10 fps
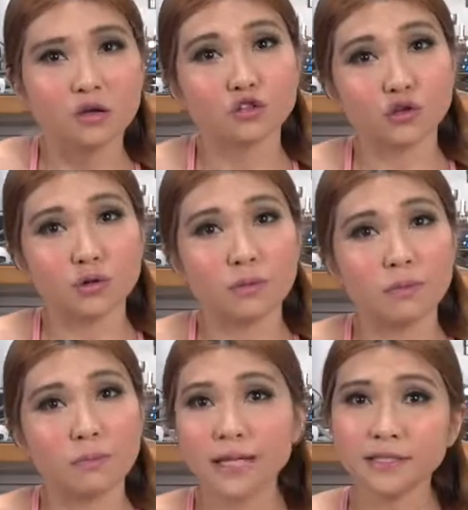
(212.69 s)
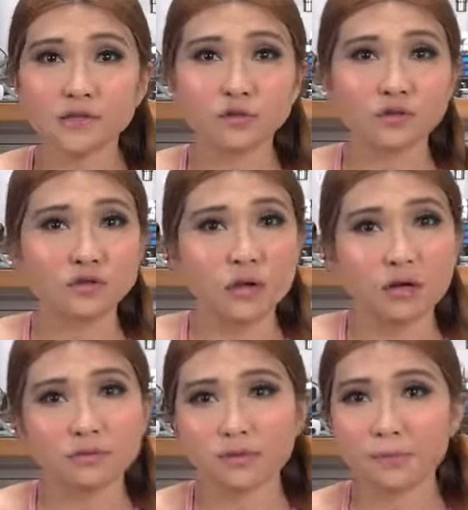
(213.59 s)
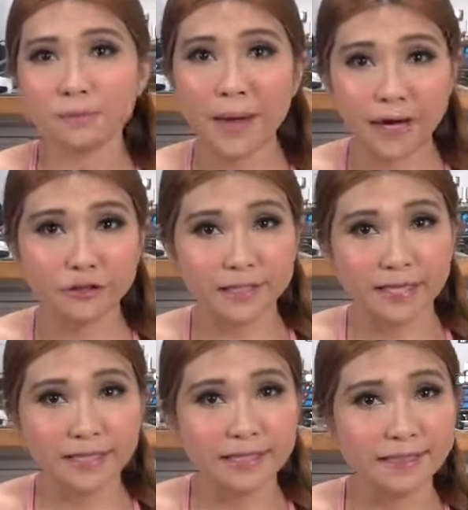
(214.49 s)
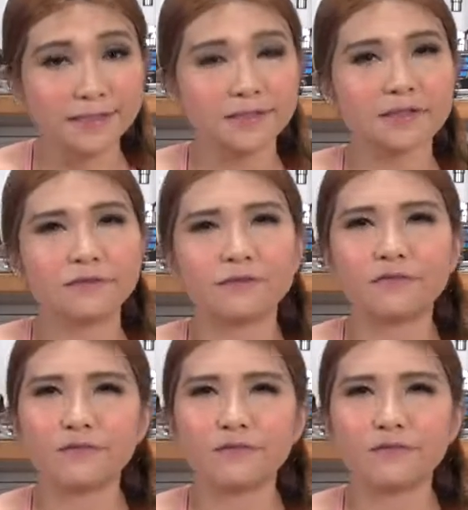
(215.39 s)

So many schools taught the beggar techniques, a